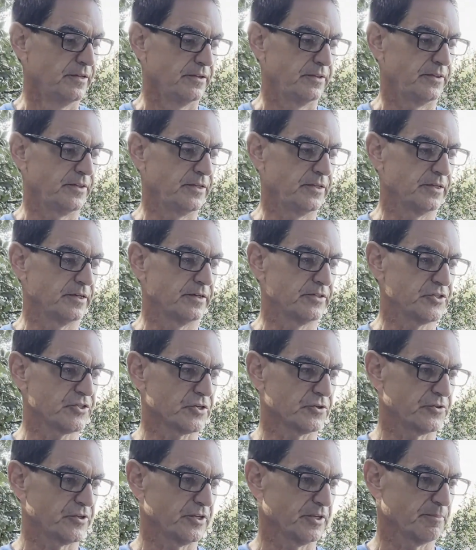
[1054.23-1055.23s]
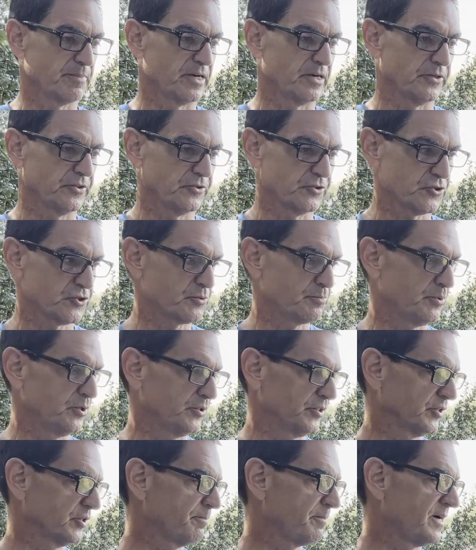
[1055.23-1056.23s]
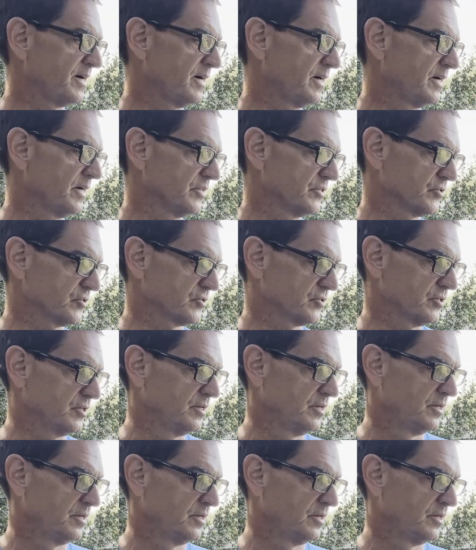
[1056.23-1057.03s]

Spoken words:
You start thinking about just building the ponds.